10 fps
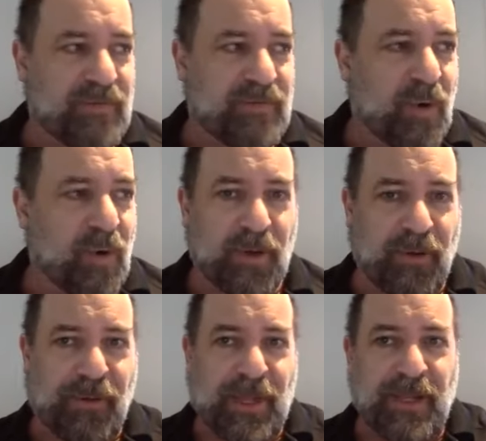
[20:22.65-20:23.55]
order
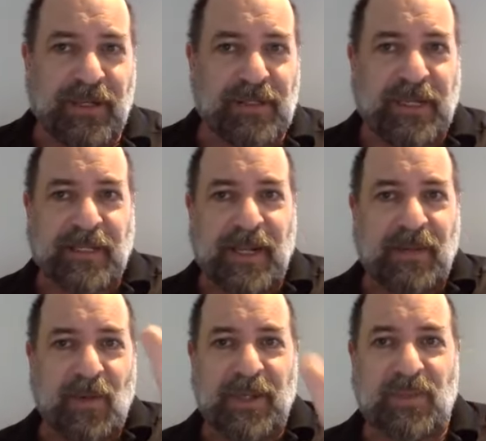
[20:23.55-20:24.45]
things like data
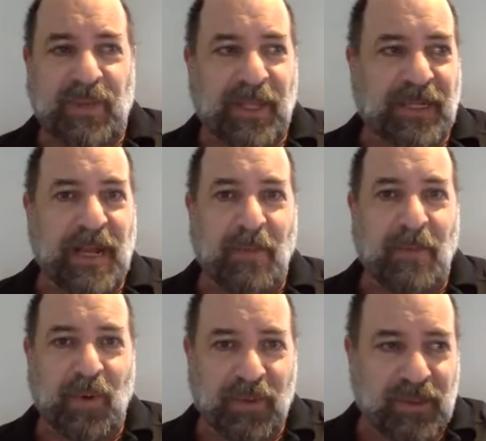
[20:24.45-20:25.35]
points with like
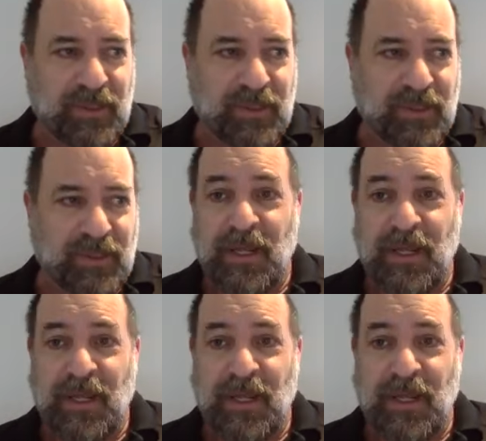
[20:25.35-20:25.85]
numbers, like